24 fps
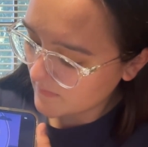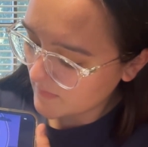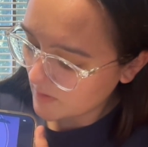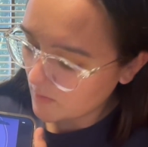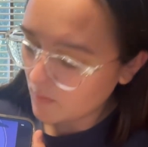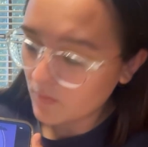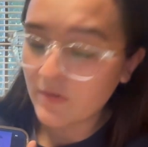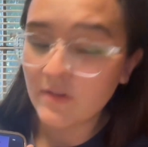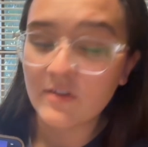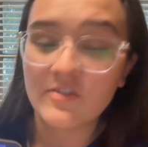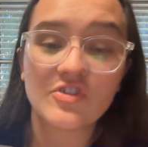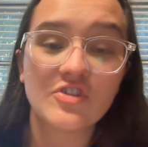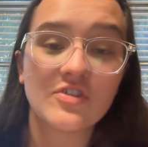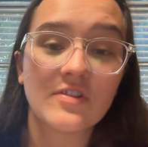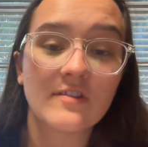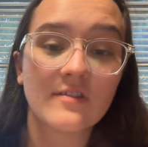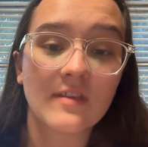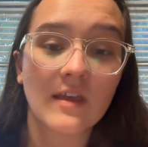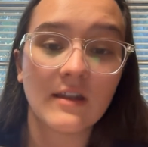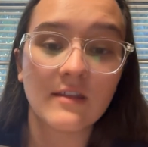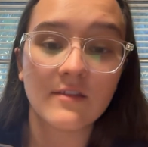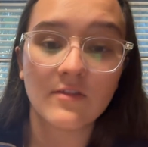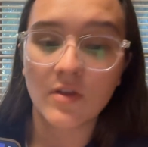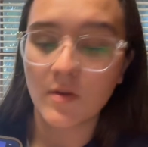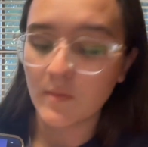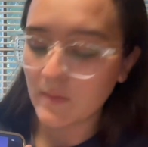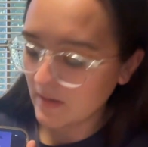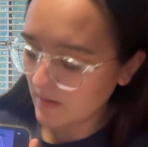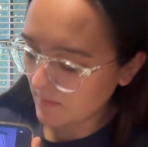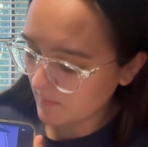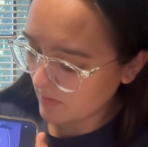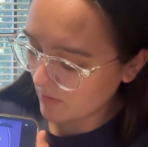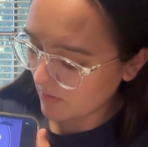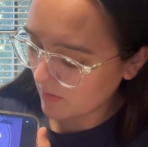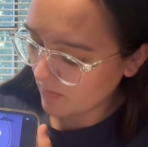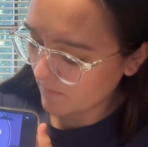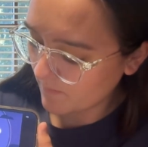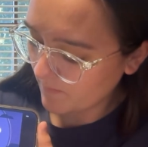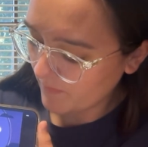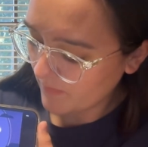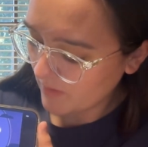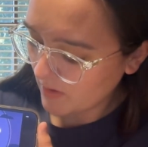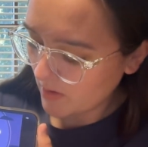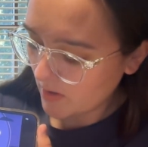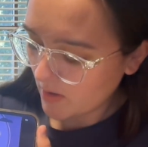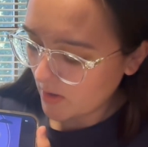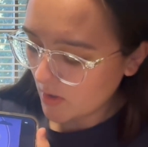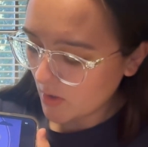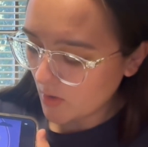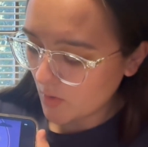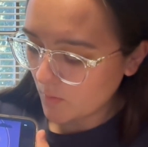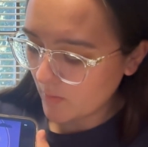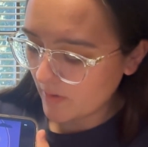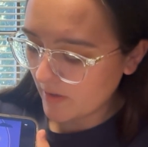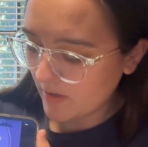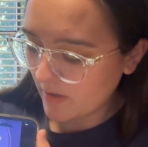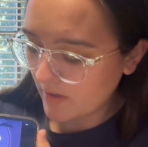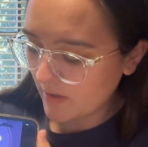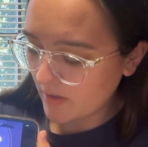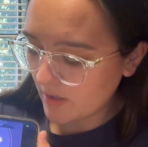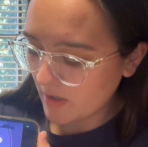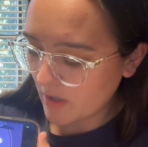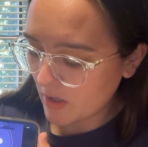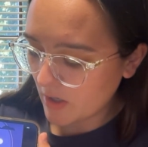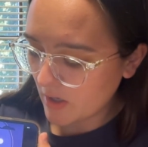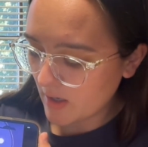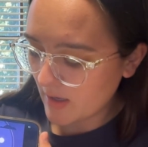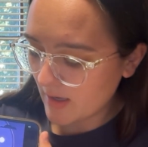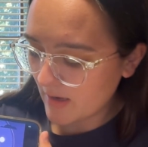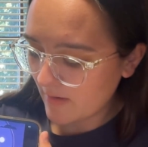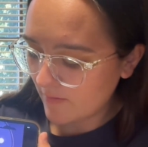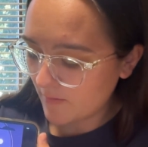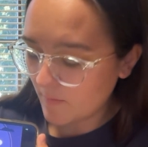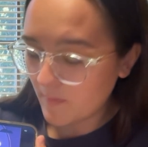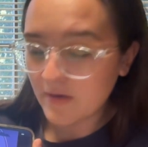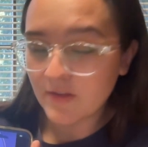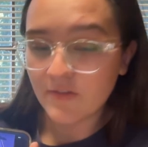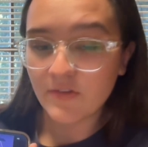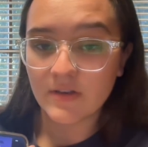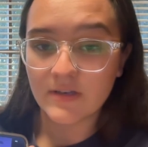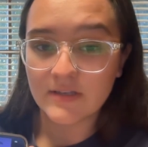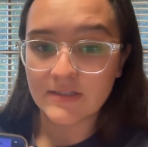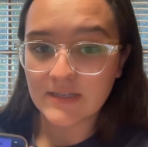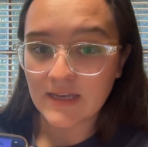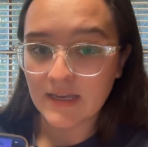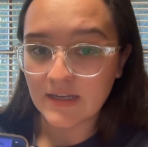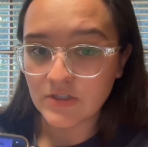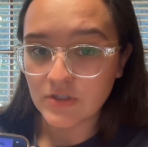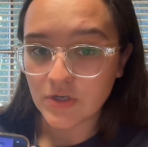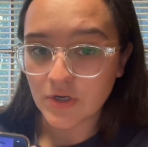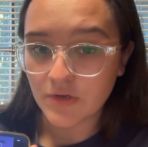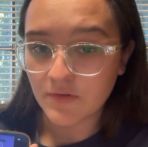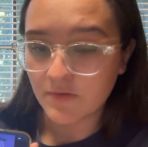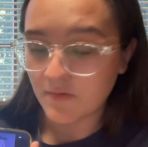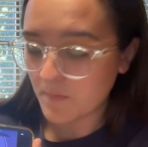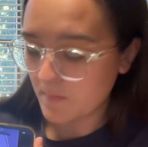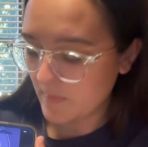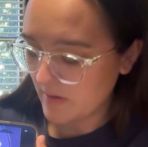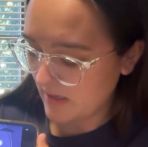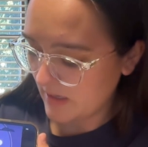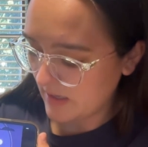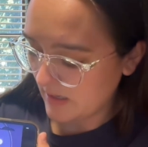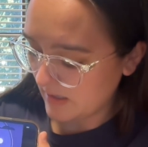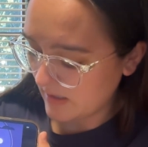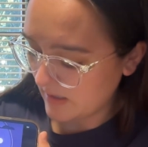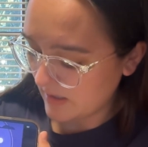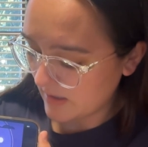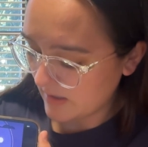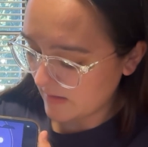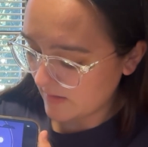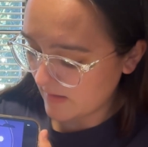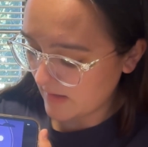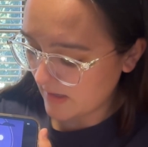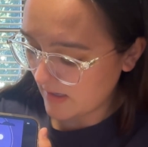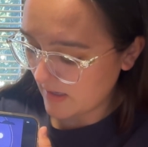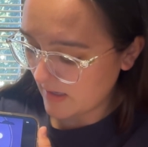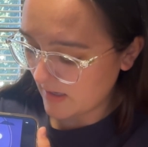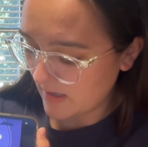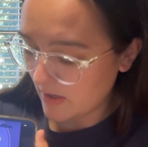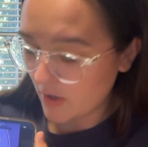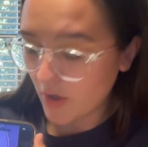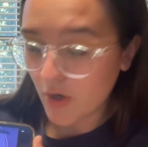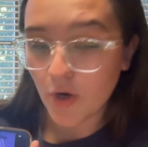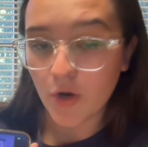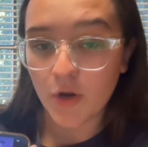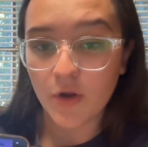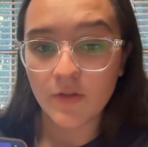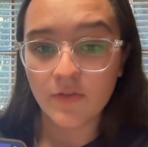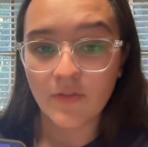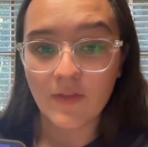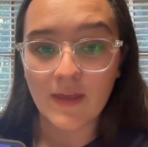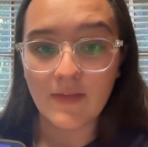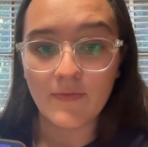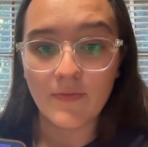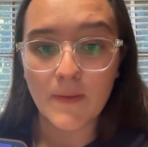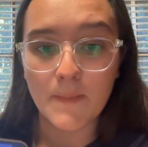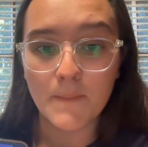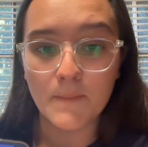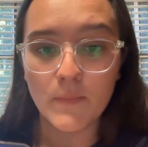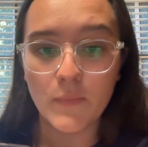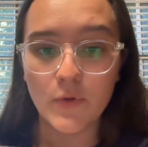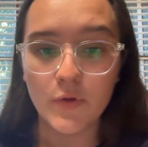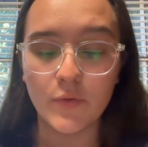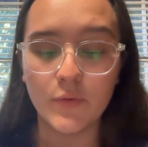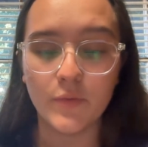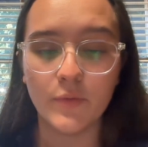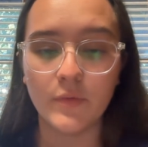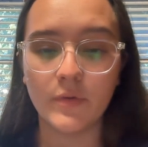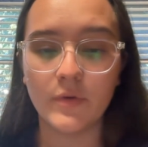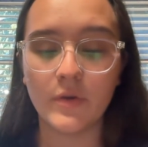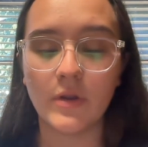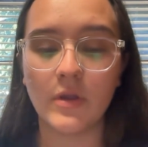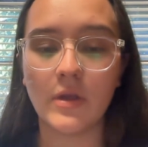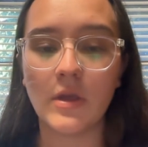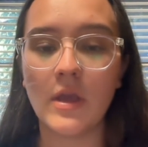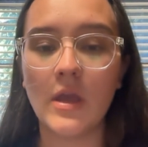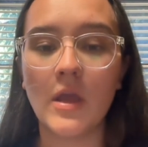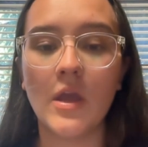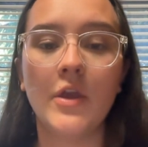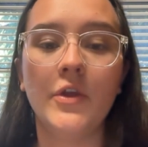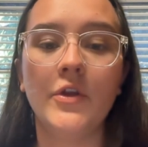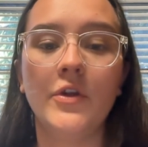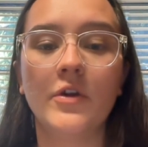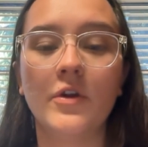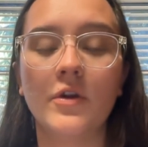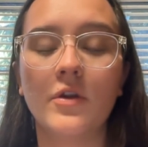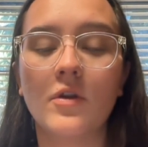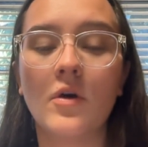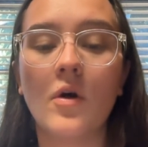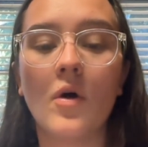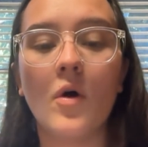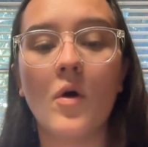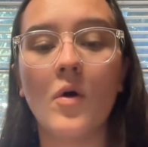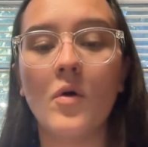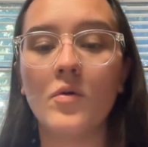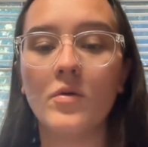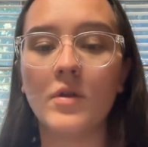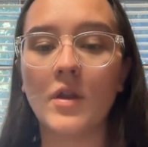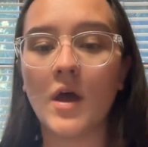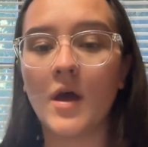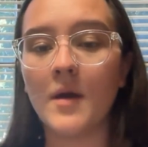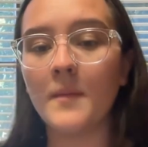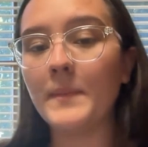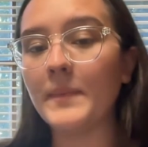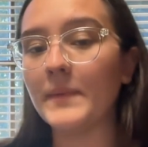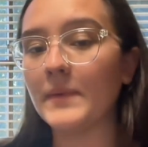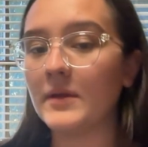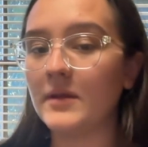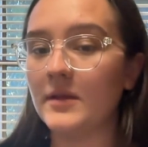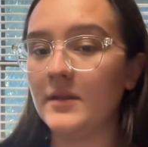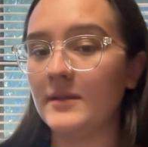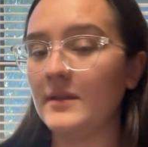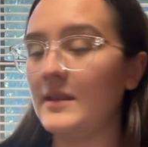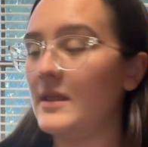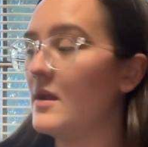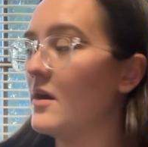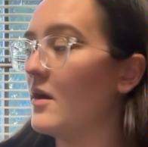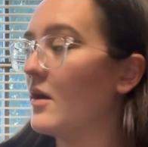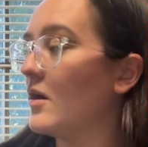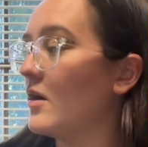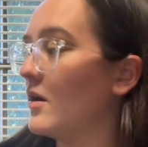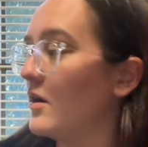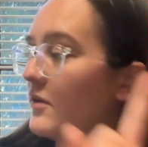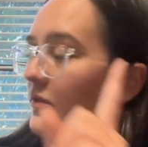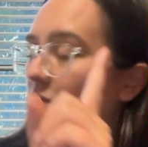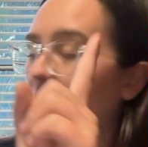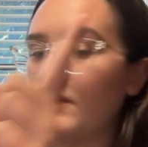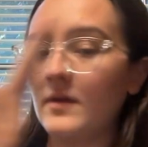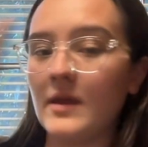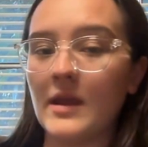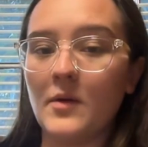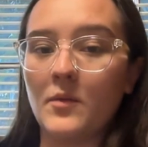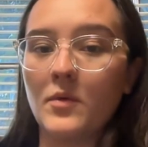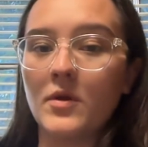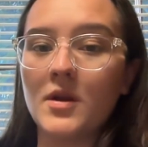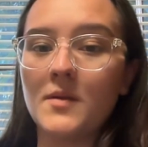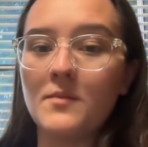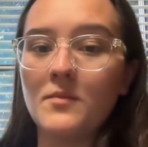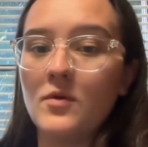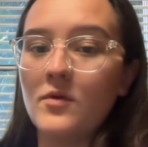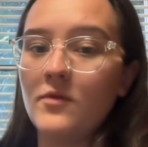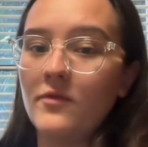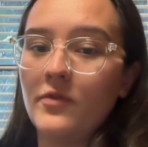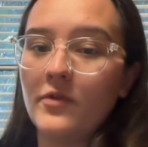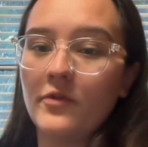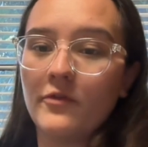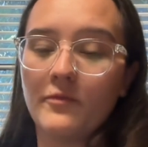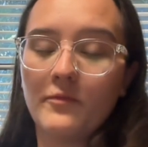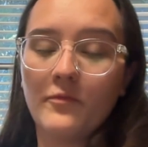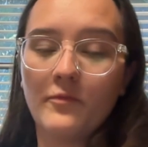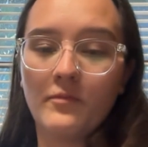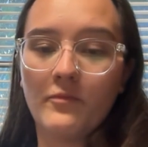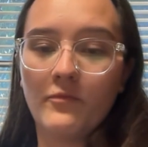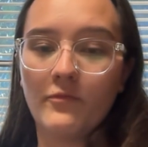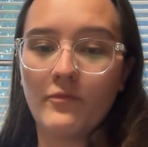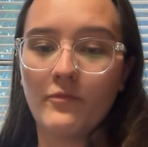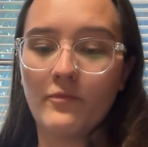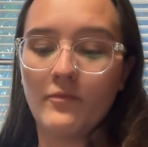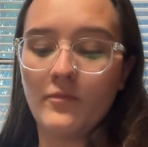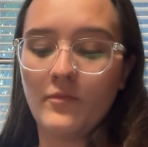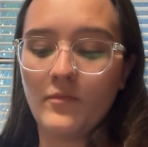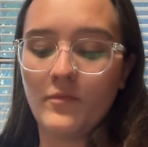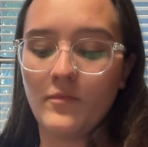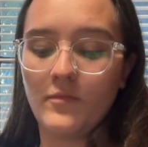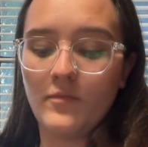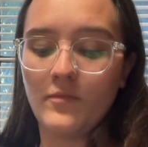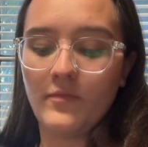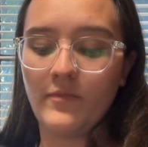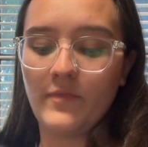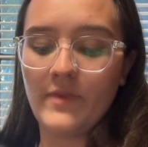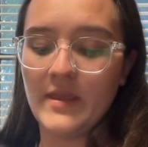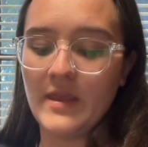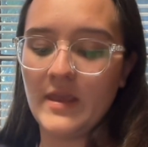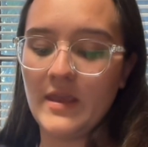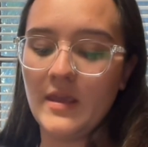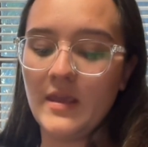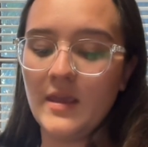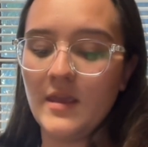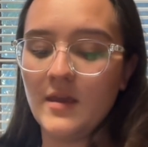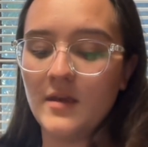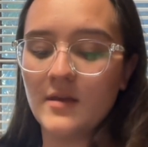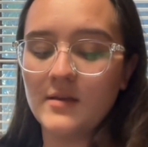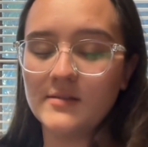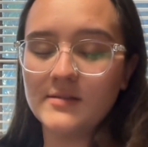The sun is going to be in the middle. Everybody's going to take turns being the earth and the moon. You're going to hold up the earth, and we're going to move the